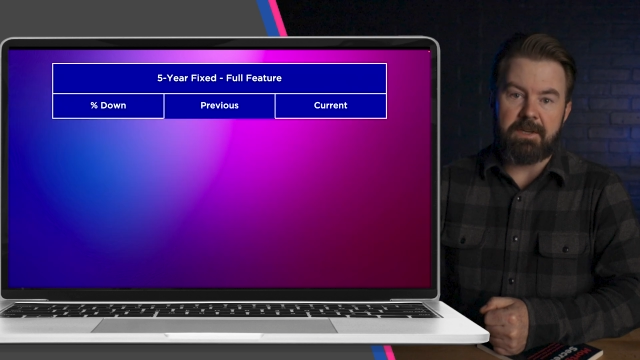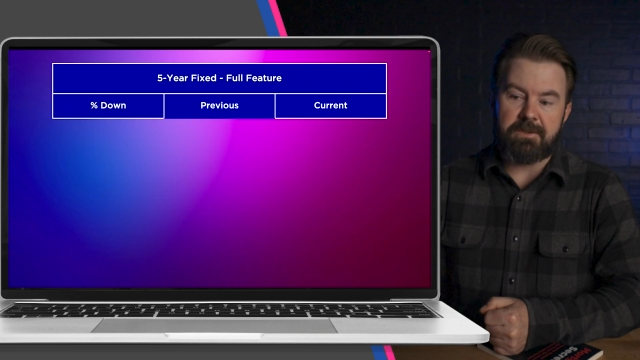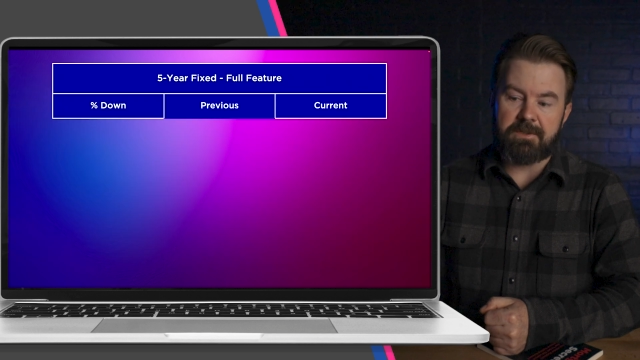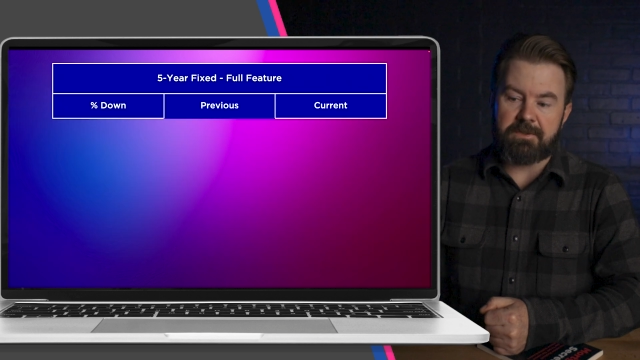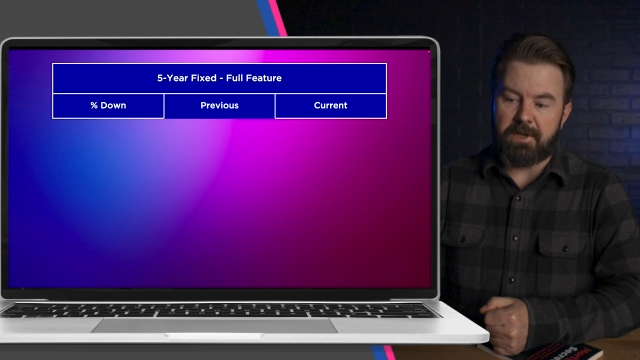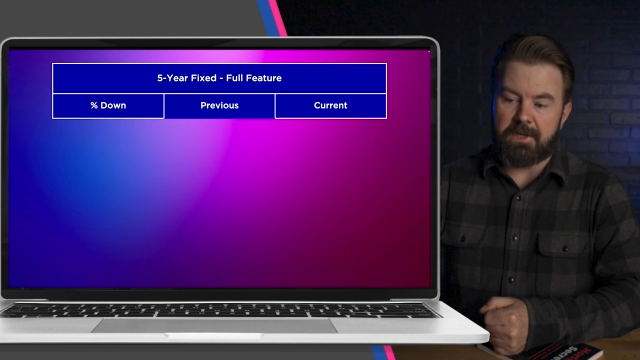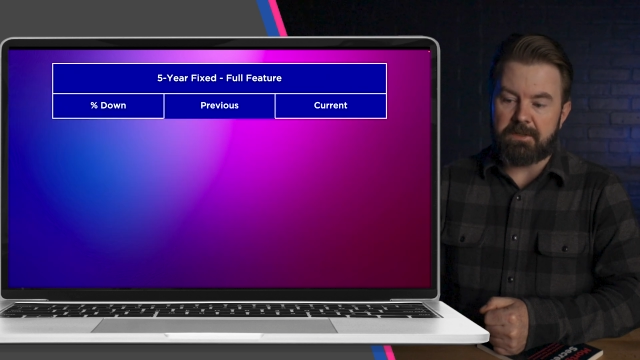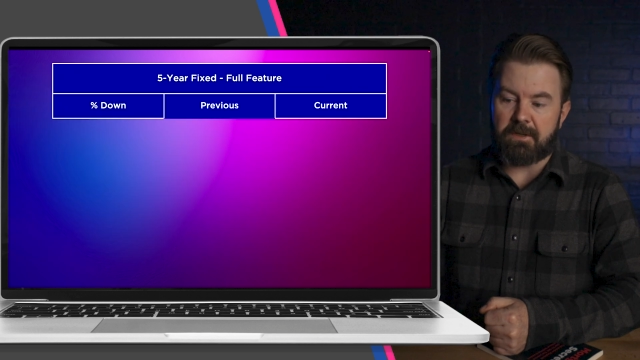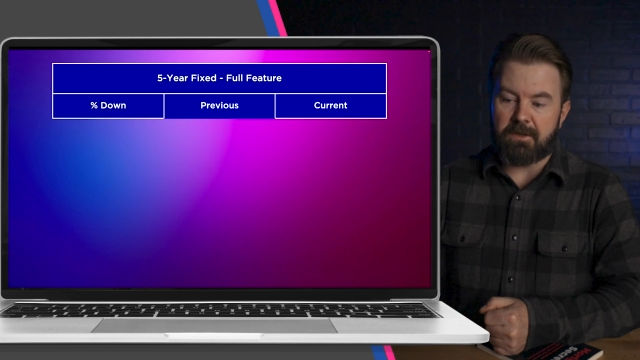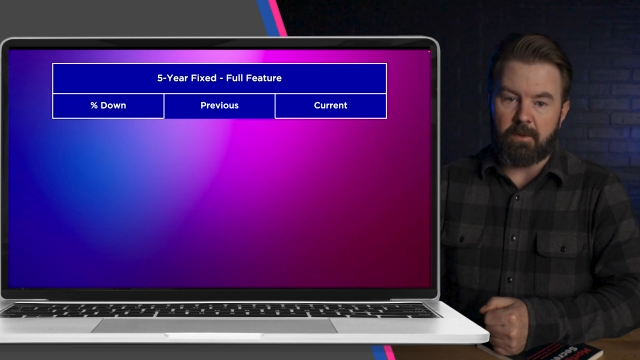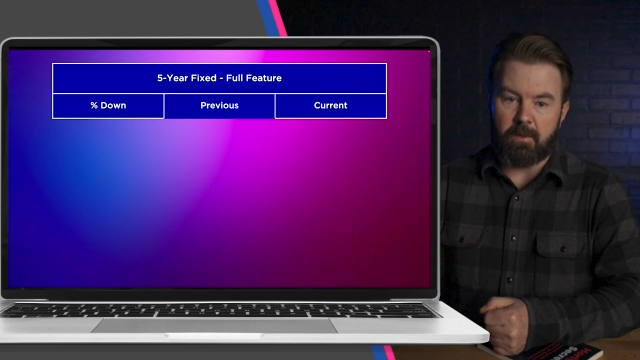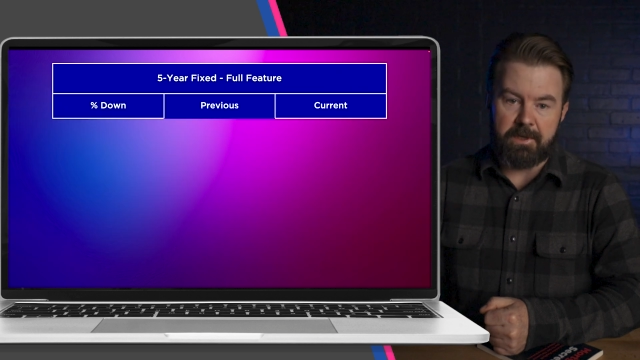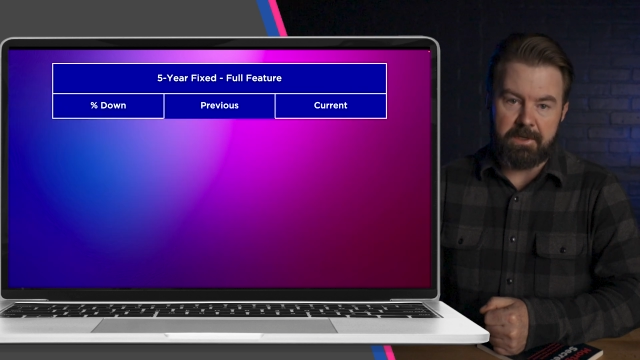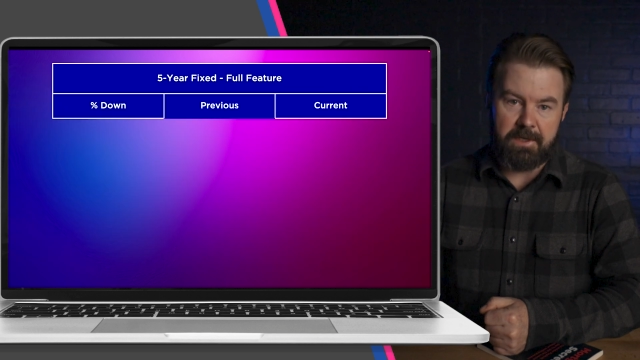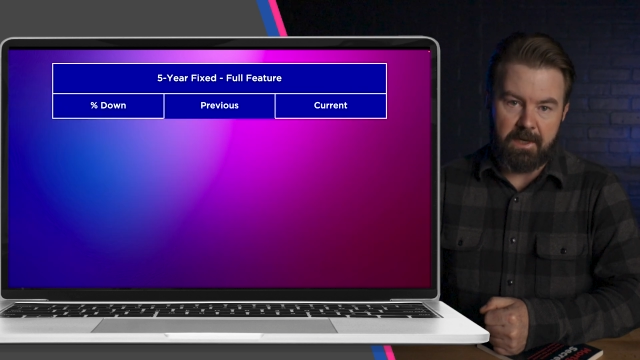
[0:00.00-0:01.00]
interest rates are
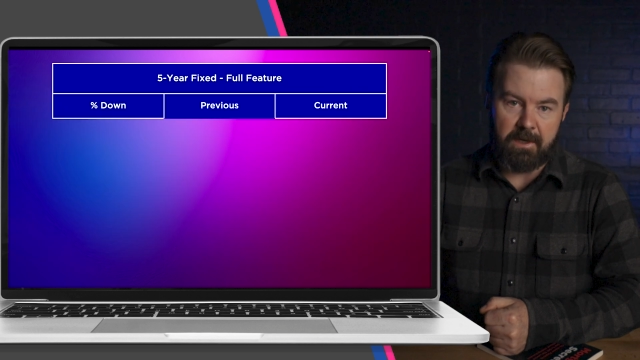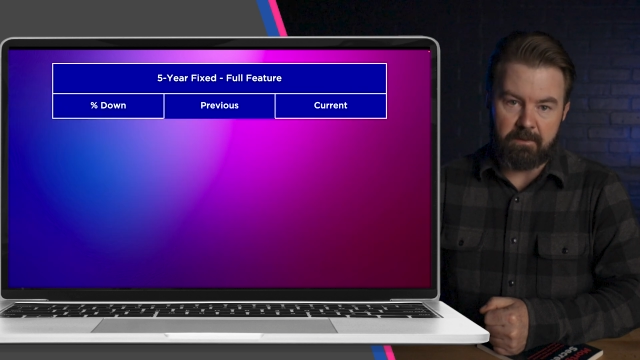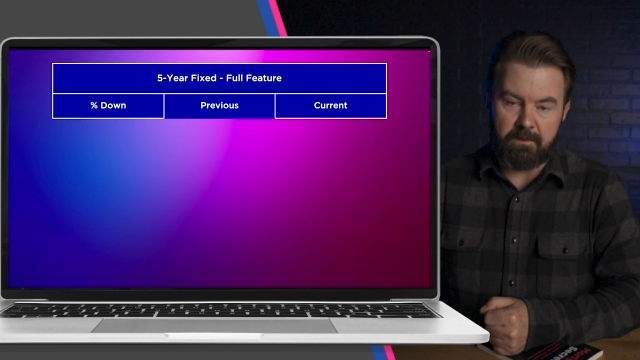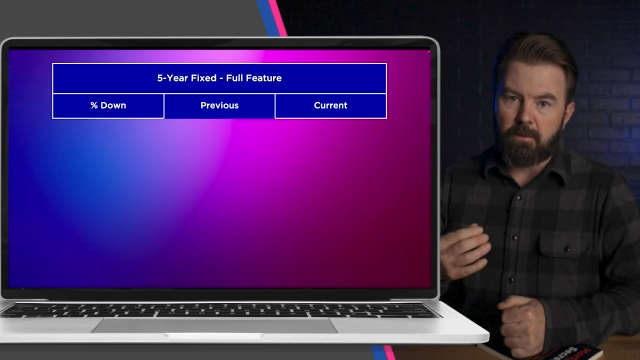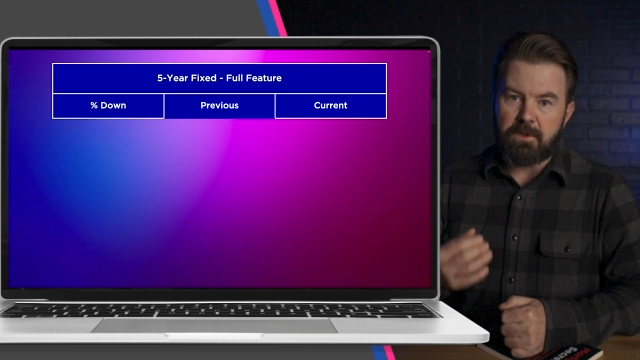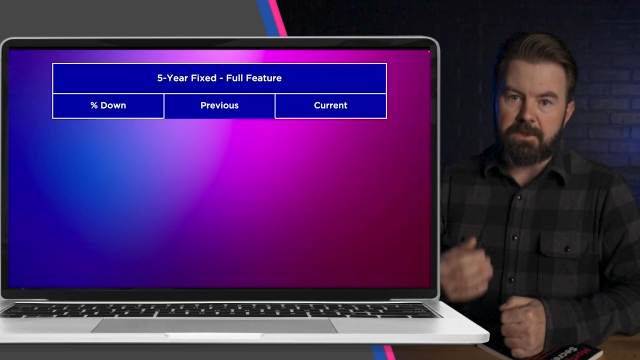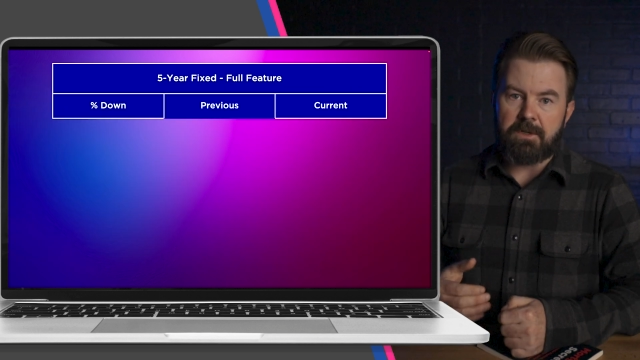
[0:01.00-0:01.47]
going down. We'll